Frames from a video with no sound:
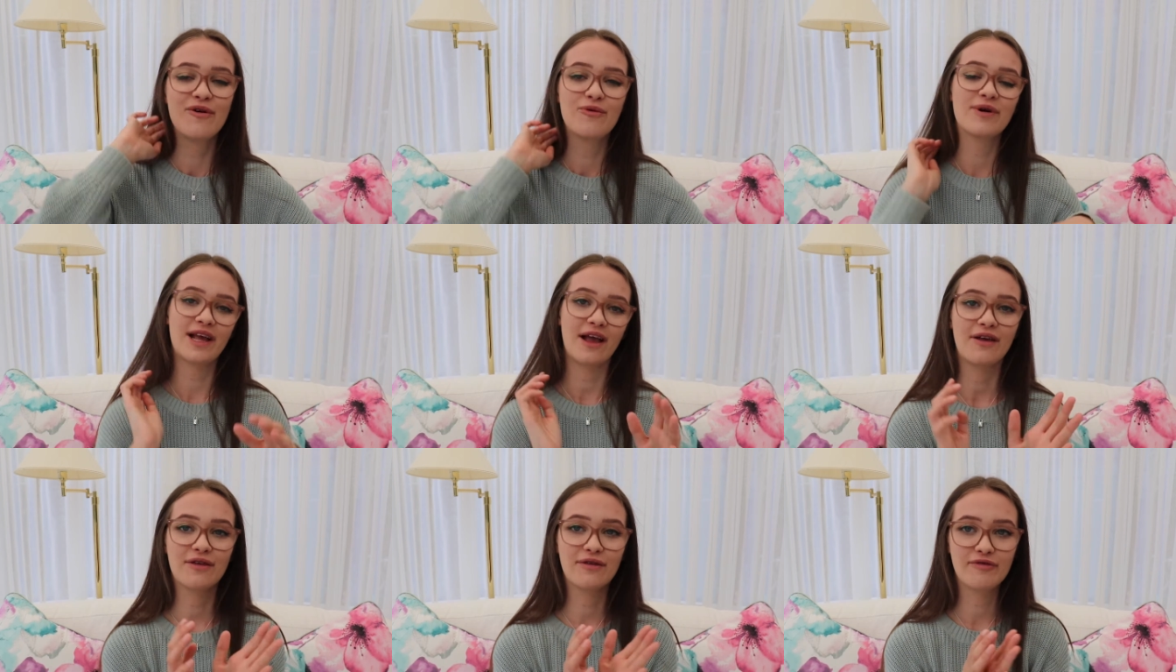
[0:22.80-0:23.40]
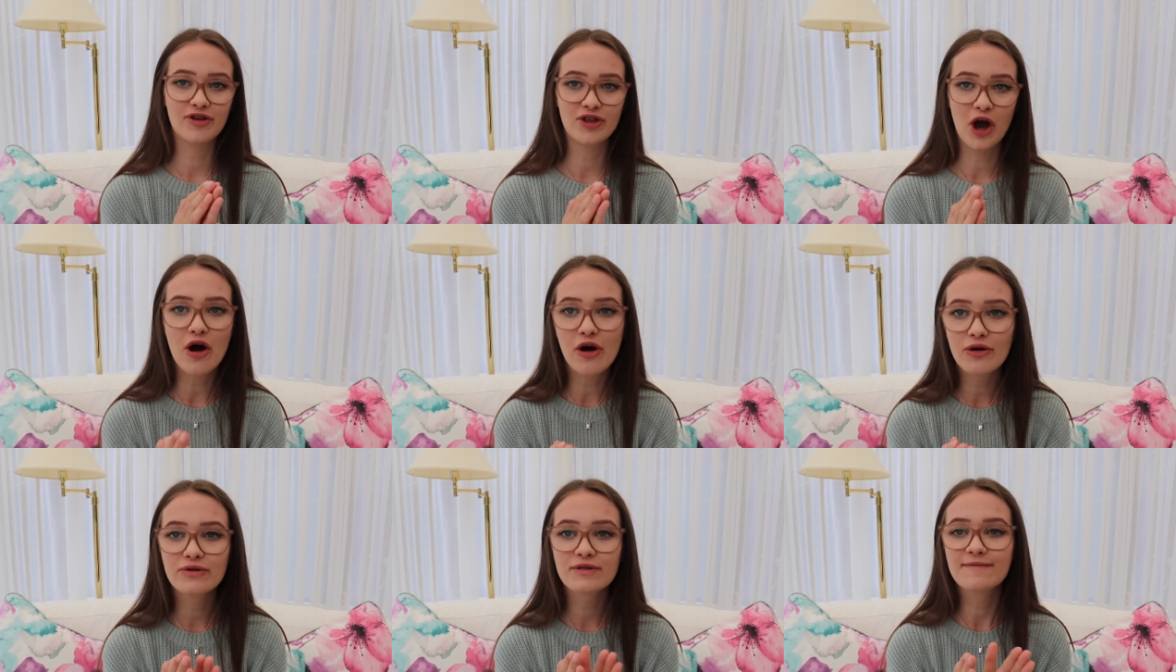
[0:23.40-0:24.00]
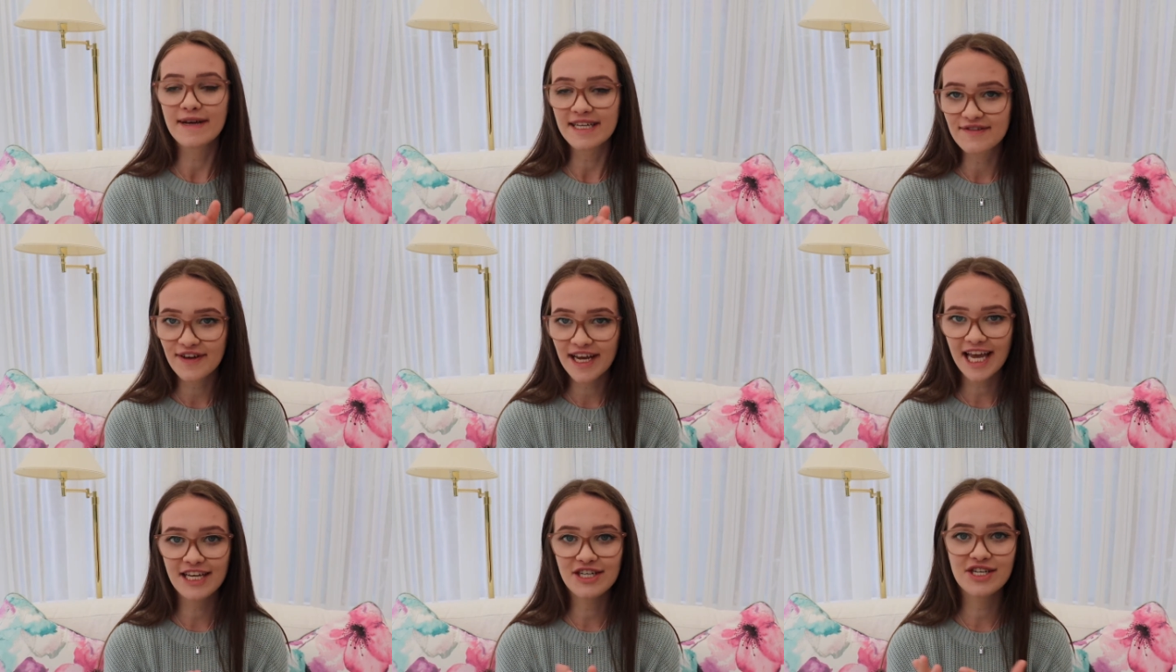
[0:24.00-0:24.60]
We're going through the whole
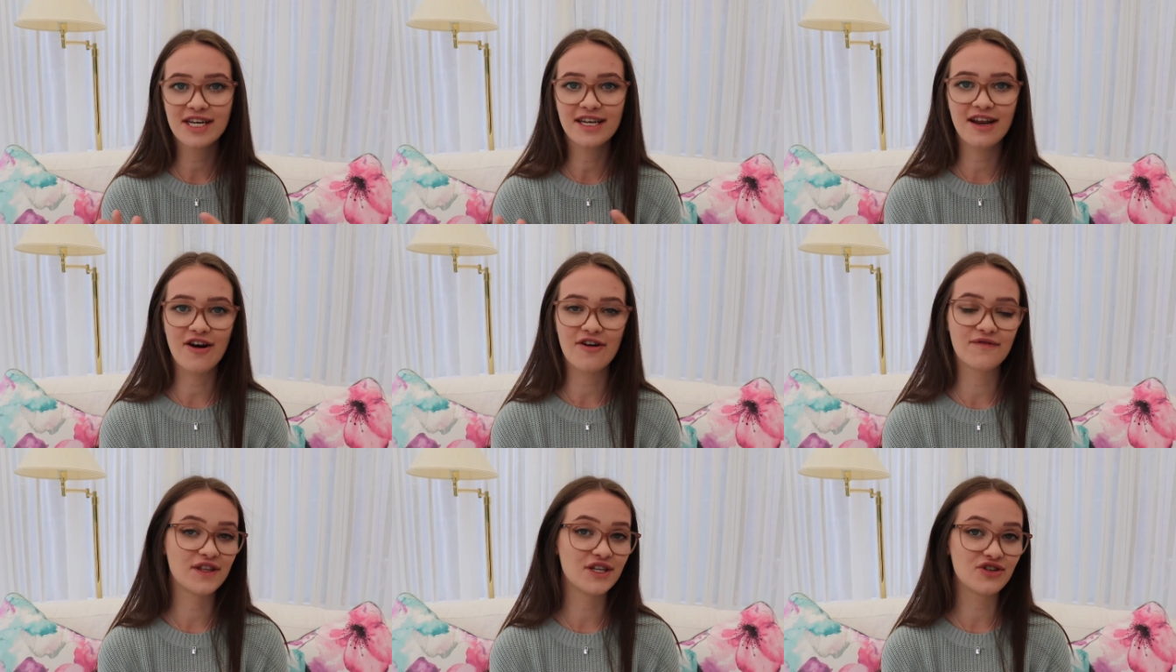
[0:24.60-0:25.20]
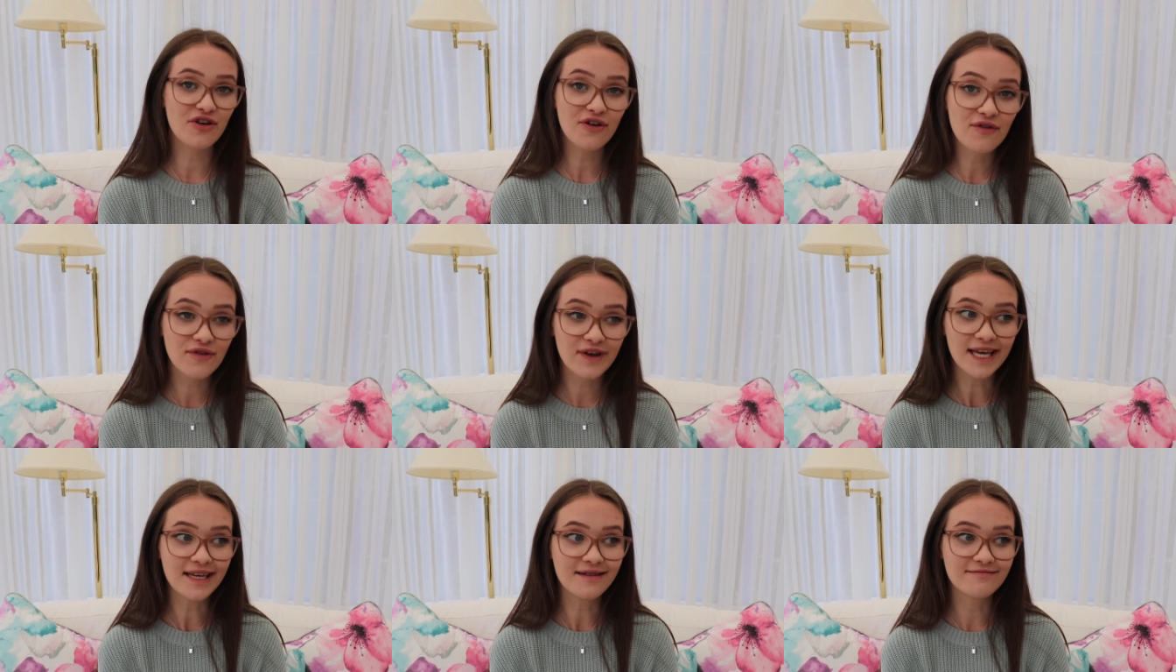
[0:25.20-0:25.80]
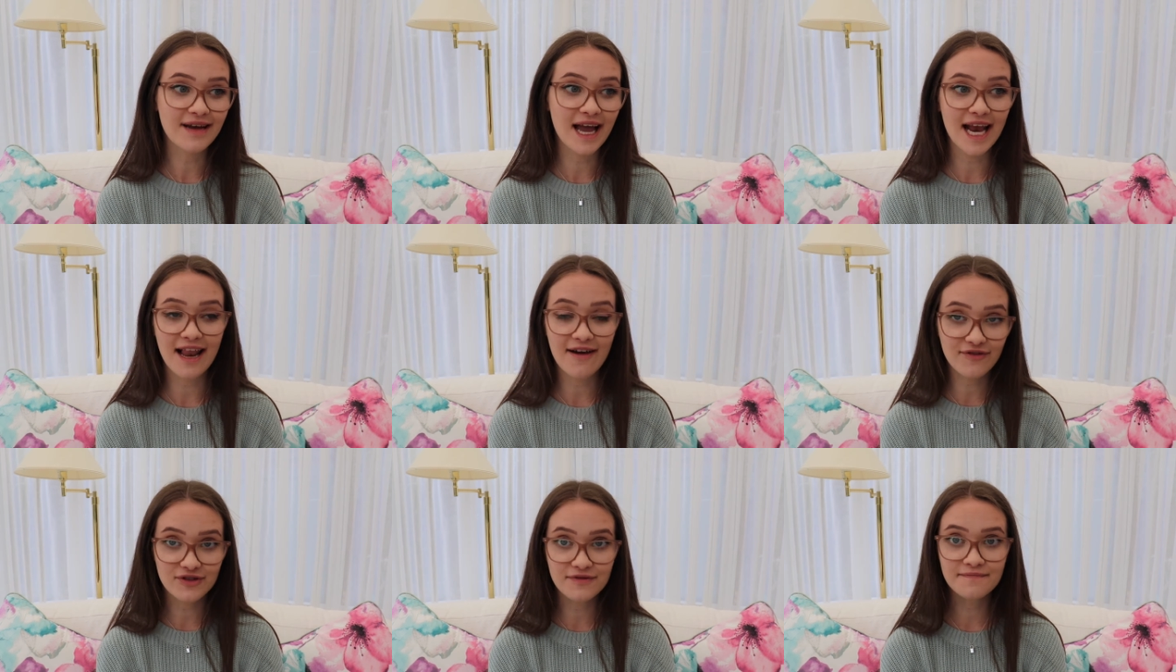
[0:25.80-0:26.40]
specification of the geography A
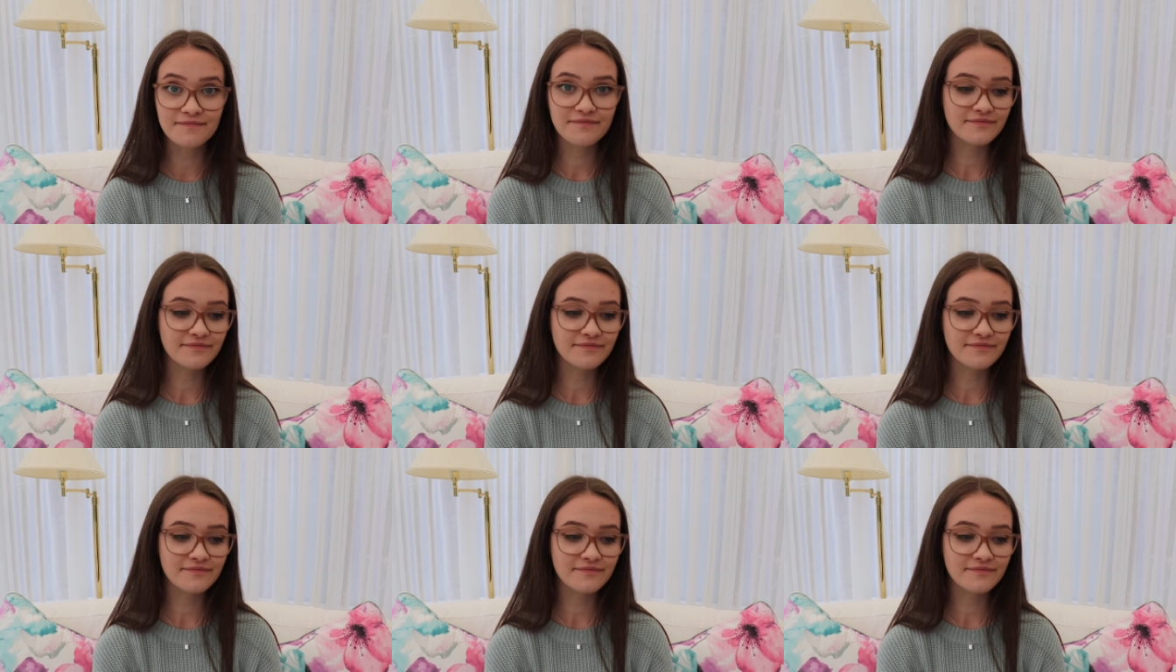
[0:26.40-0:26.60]
level.